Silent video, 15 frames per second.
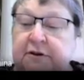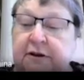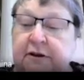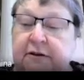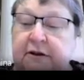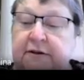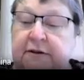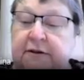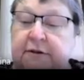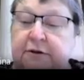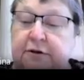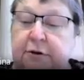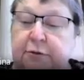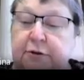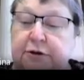that
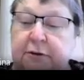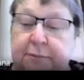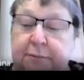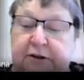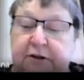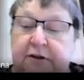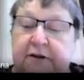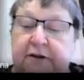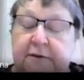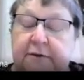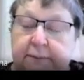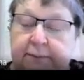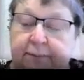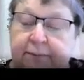so typically,